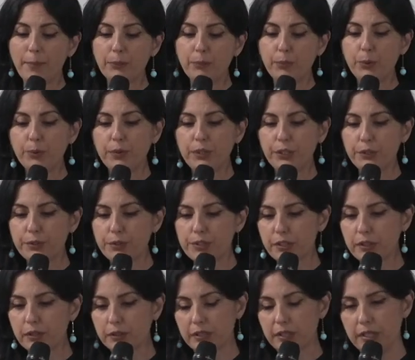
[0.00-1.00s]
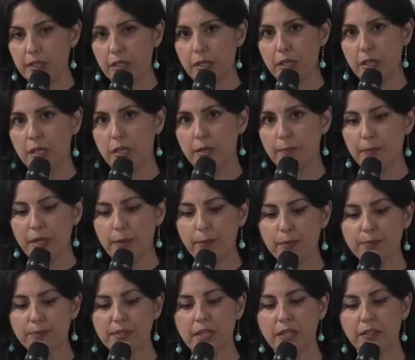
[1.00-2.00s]
But we were using the
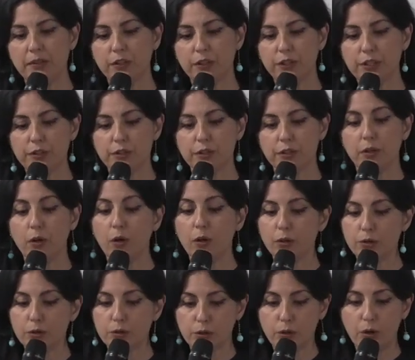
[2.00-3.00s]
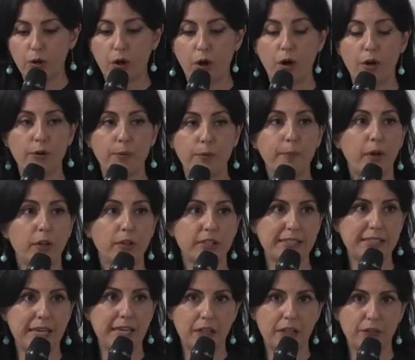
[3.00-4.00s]
minimum standards also on
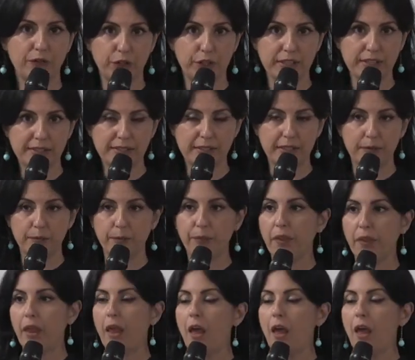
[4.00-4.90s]
policy advocacy.